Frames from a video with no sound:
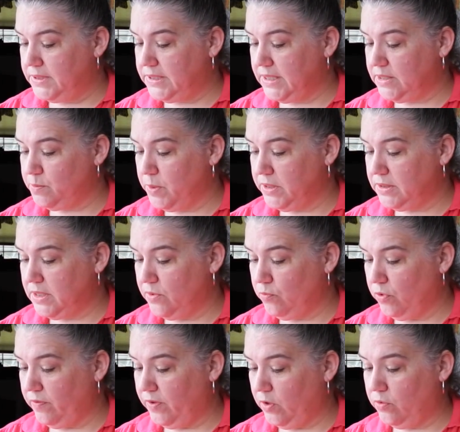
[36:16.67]
Six months in
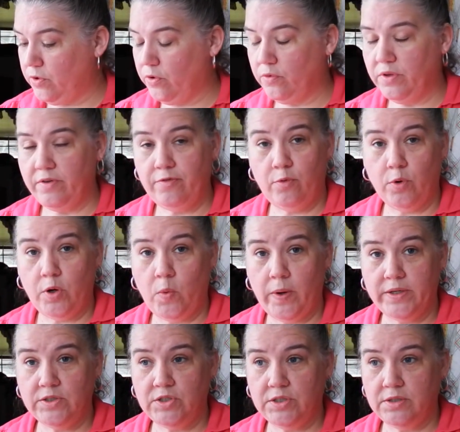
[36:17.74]
review. There are only four
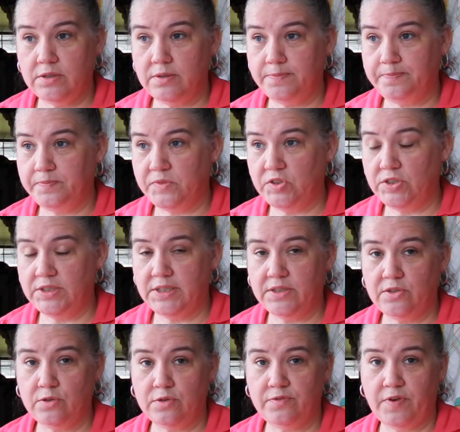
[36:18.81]
questions. She
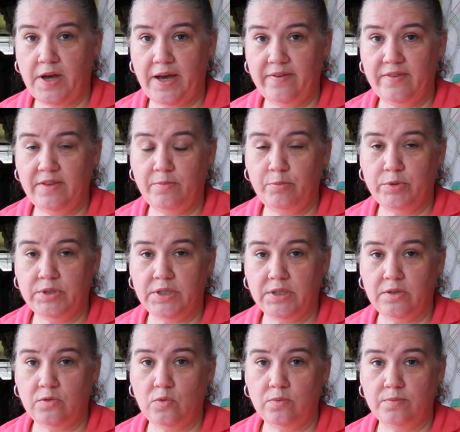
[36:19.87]
says there's five and then puts a
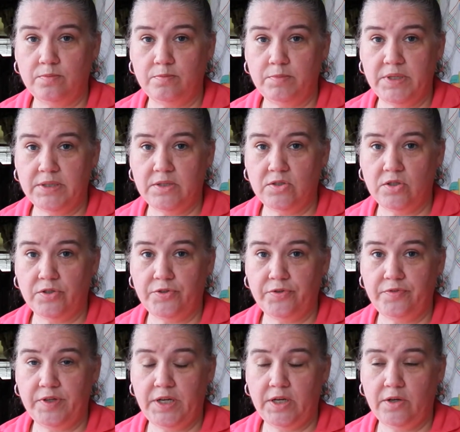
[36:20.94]
little message on her
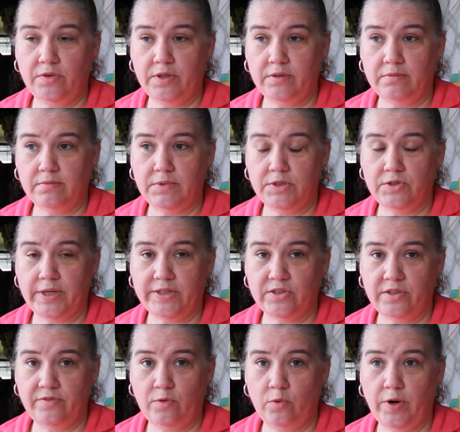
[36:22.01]
video that there's
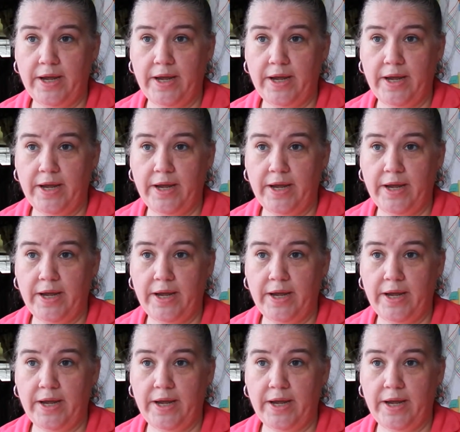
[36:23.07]
actually four.